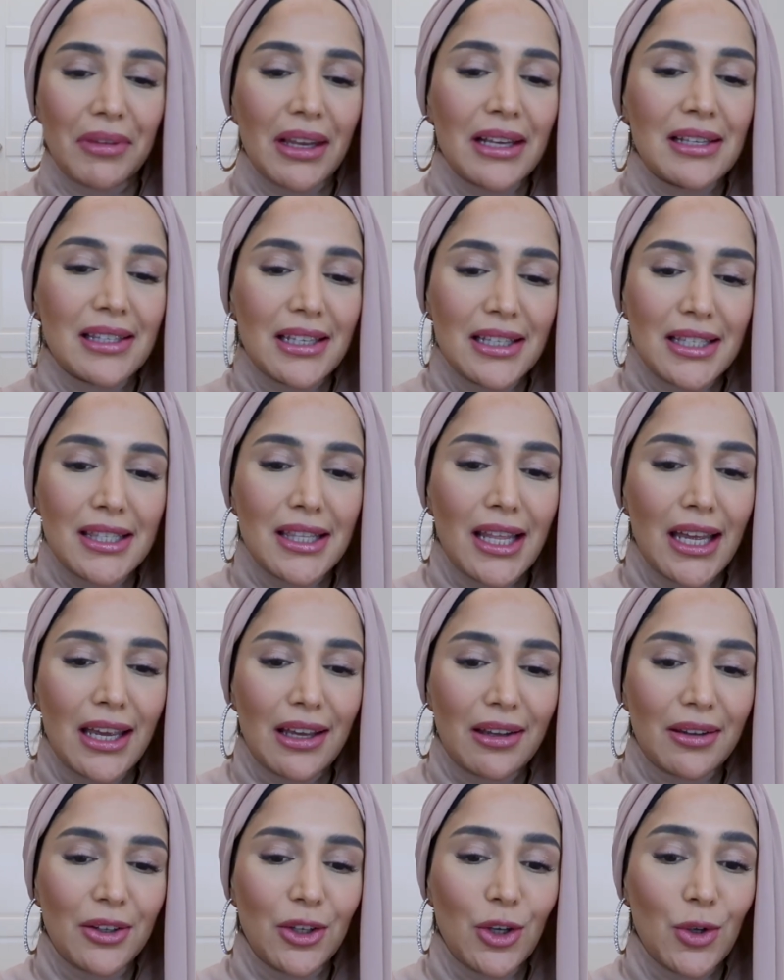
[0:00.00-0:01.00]
Since
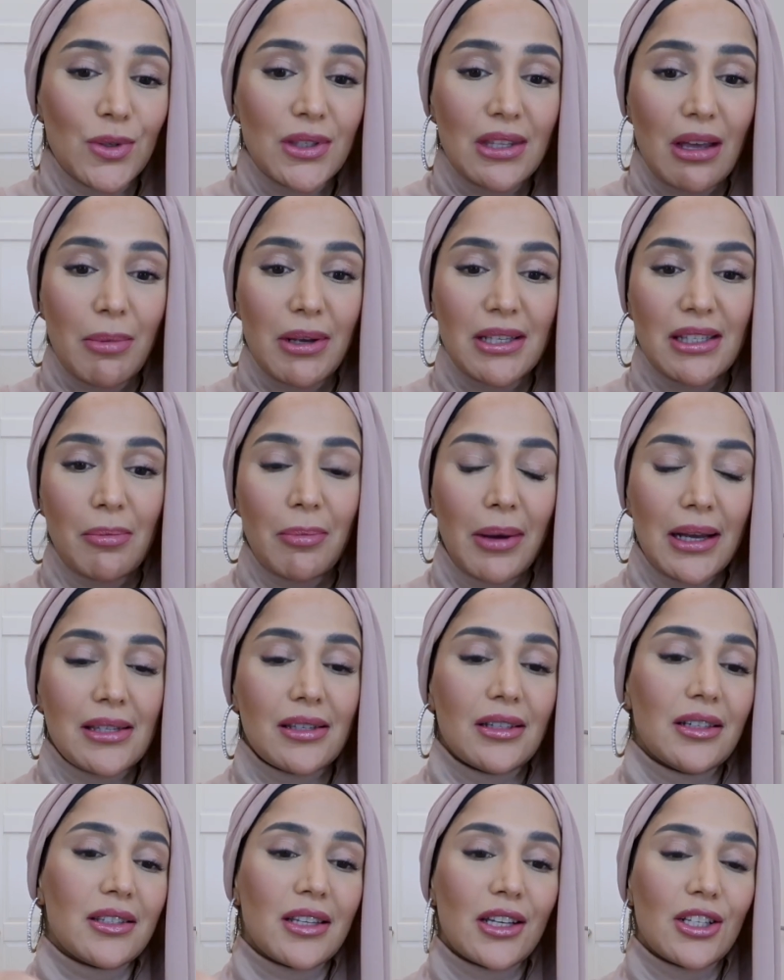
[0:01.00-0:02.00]
they used them as
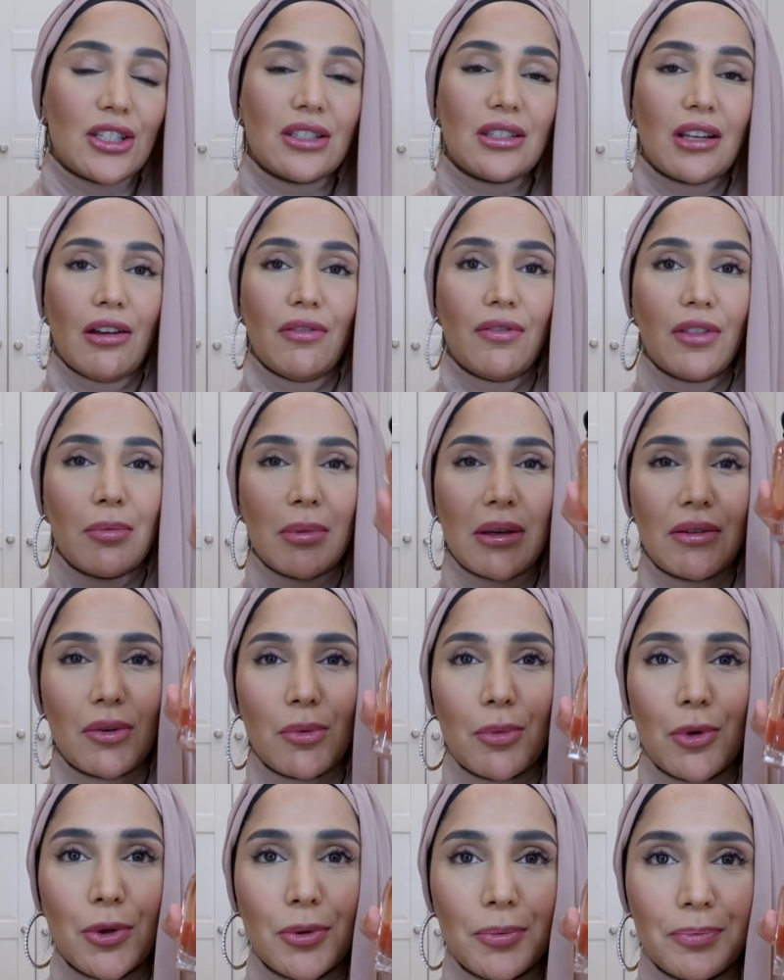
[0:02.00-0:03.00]
ambassadors, I just love them
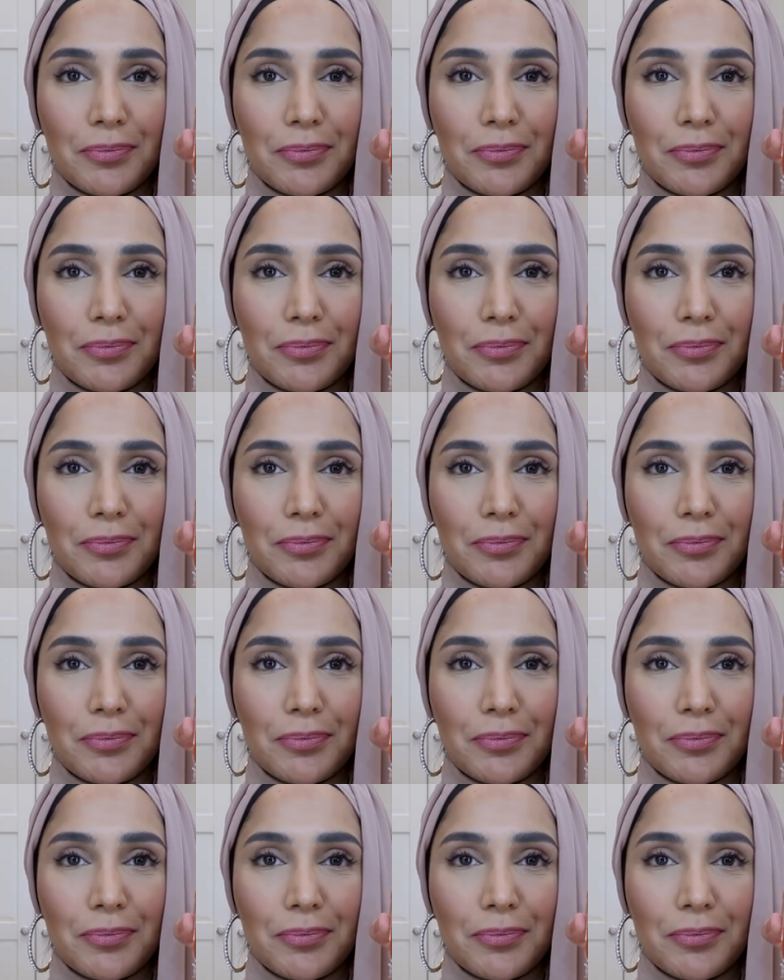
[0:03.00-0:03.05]
even more.